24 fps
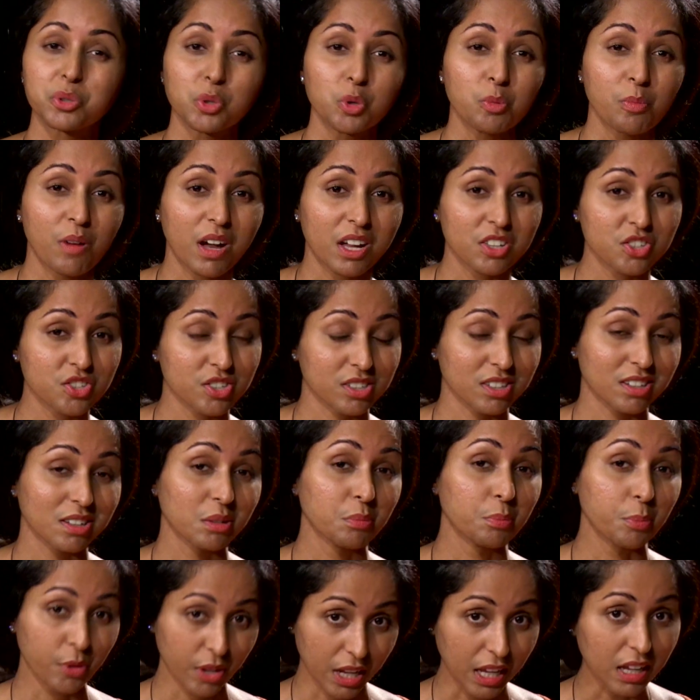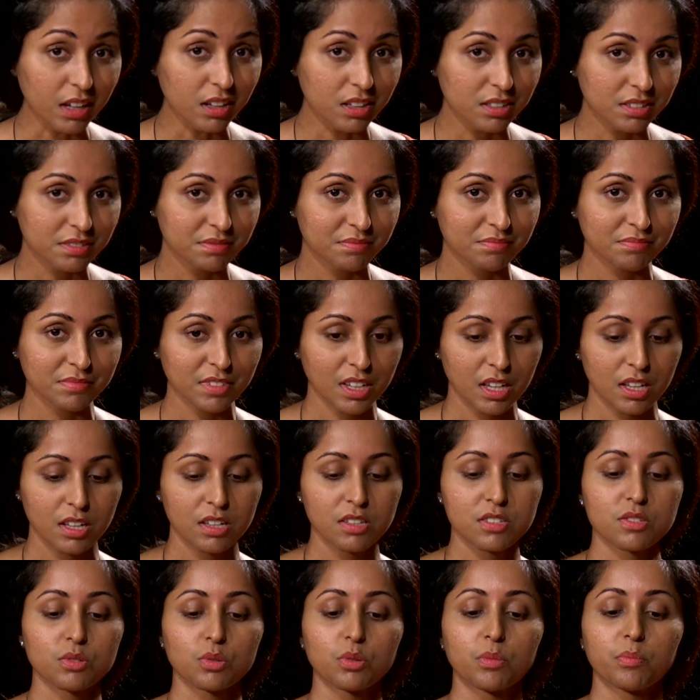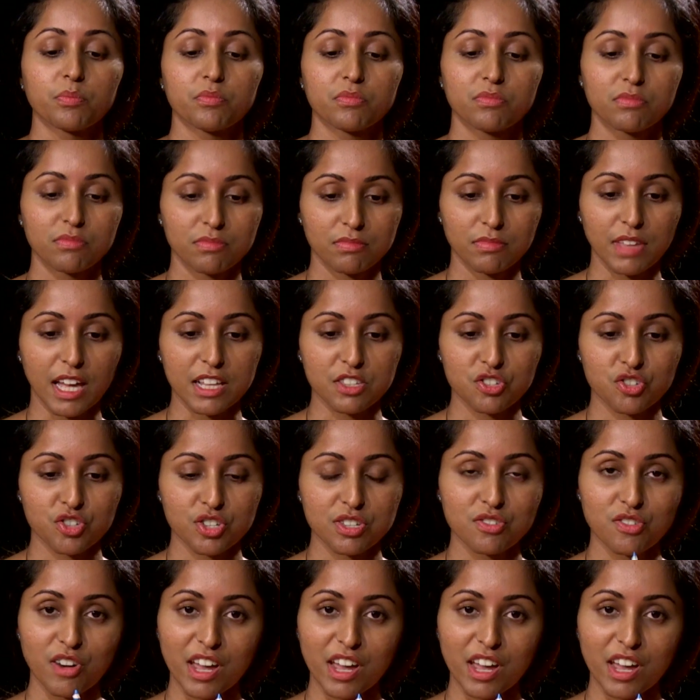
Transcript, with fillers: too much it'll break. So that's just